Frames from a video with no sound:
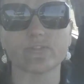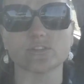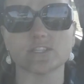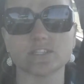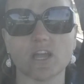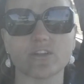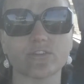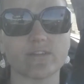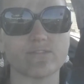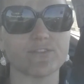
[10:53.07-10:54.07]
versus
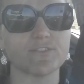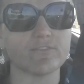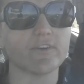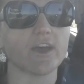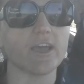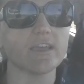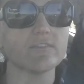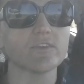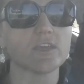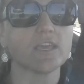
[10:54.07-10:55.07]

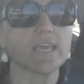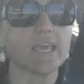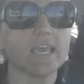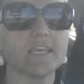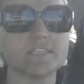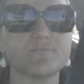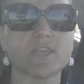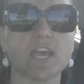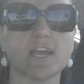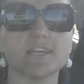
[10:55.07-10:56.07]
155, is
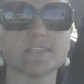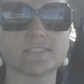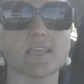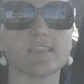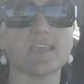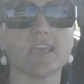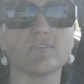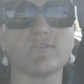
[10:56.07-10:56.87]
because the